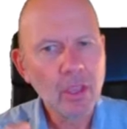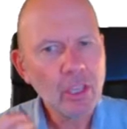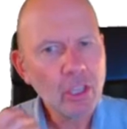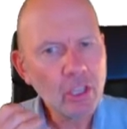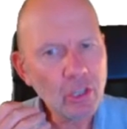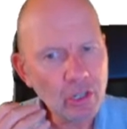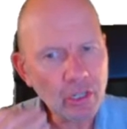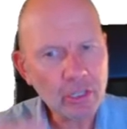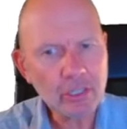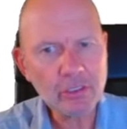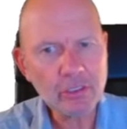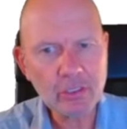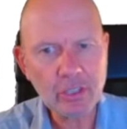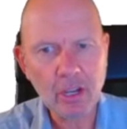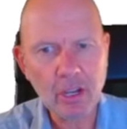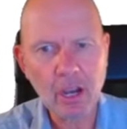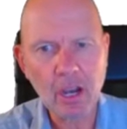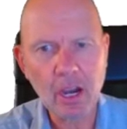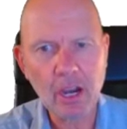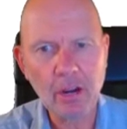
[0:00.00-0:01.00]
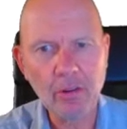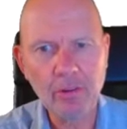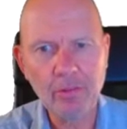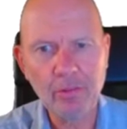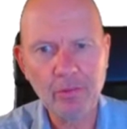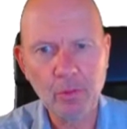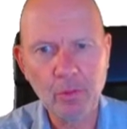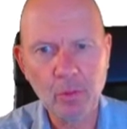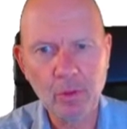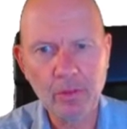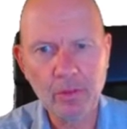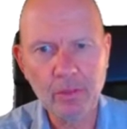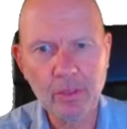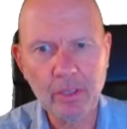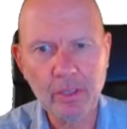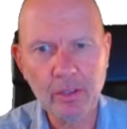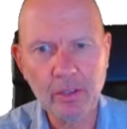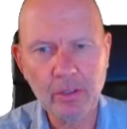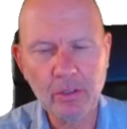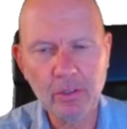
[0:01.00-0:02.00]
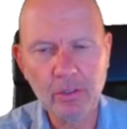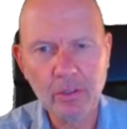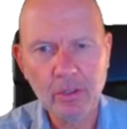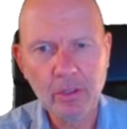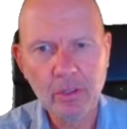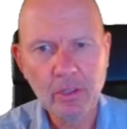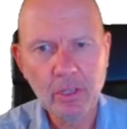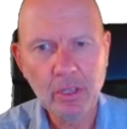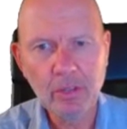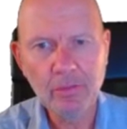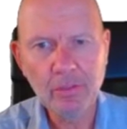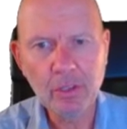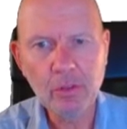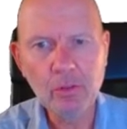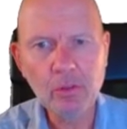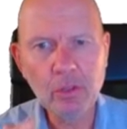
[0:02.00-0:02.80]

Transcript: You've got to start hiring forward thinkers. If you